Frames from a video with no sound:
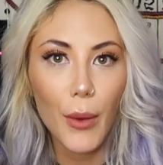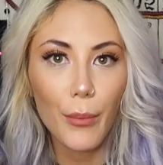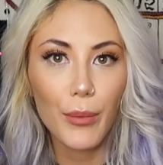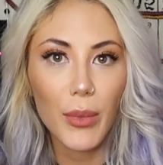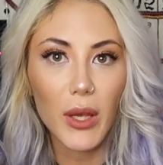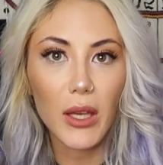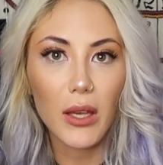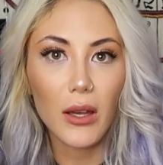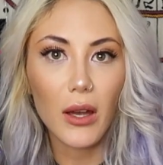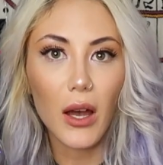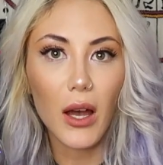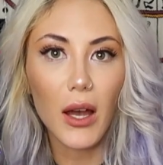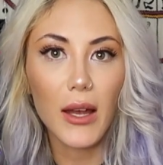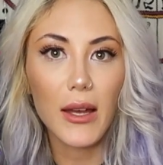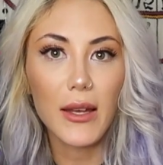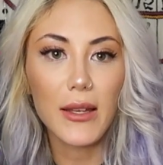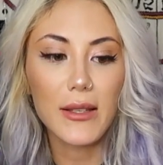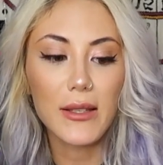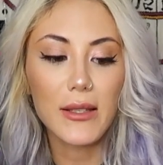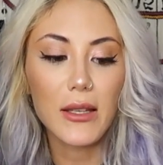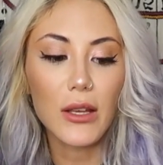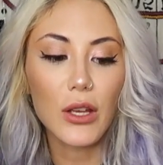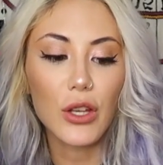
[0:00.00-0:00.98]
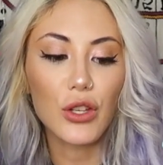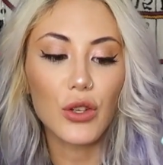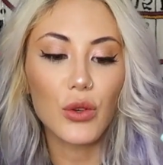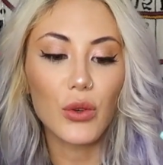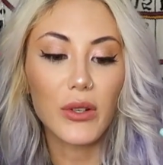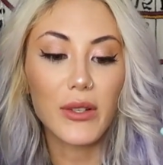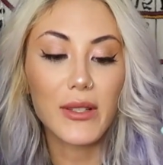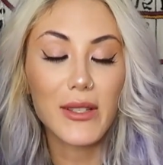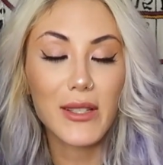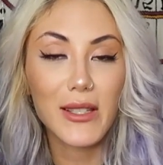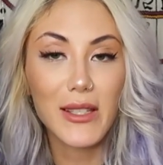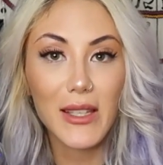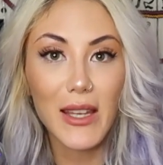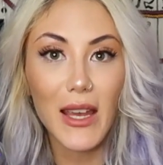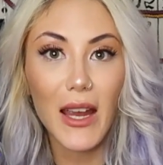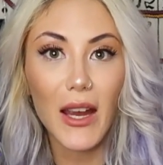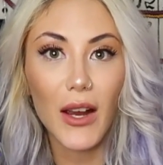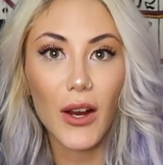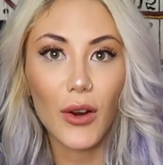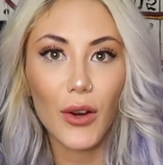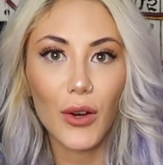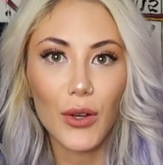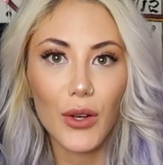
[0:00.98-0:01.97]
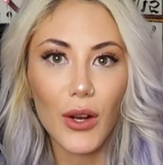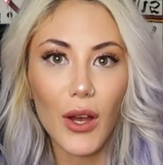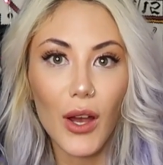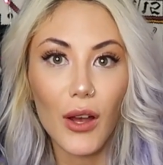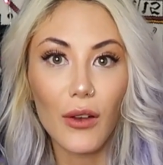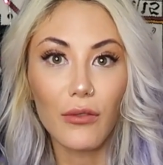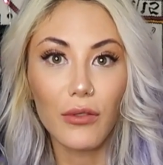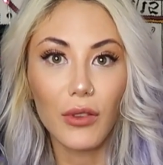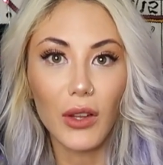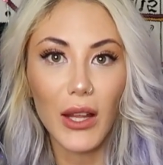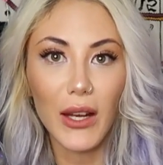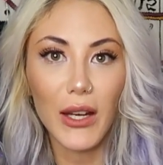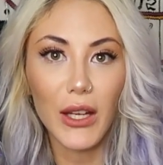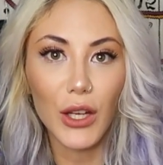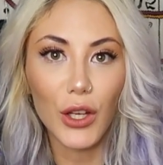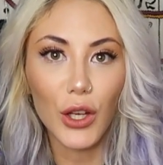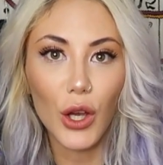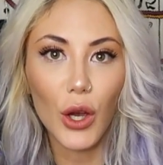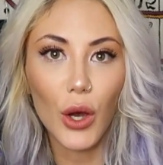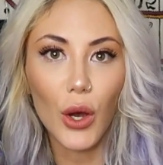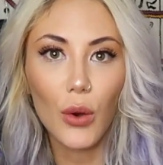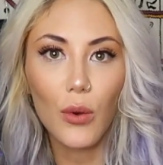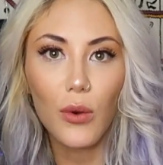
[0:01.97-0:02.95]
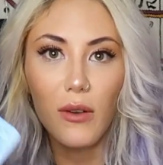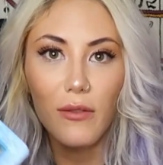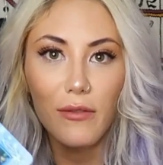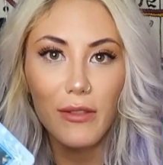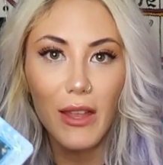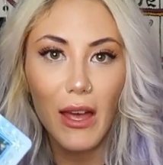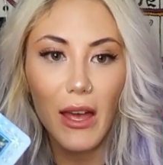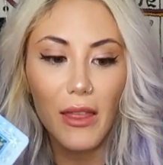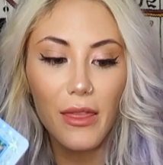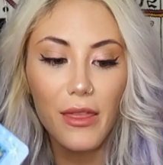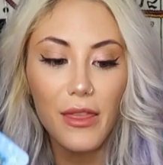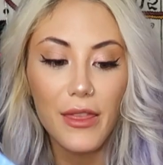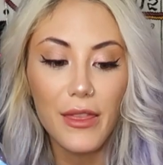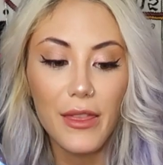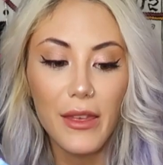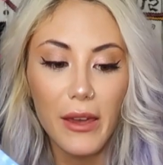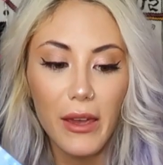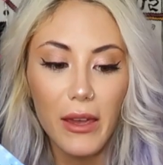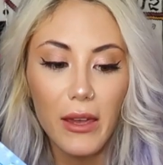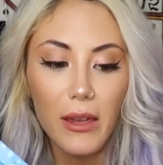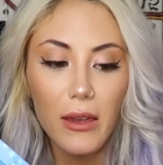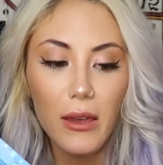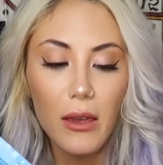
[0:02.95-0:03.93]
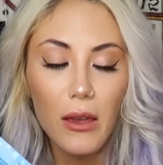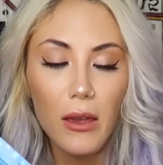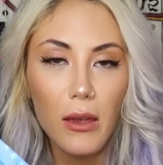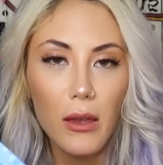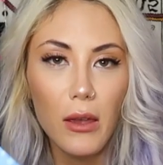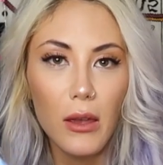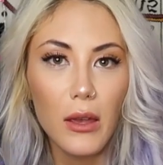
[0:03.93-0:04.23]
because you're scared of letting go of that thing.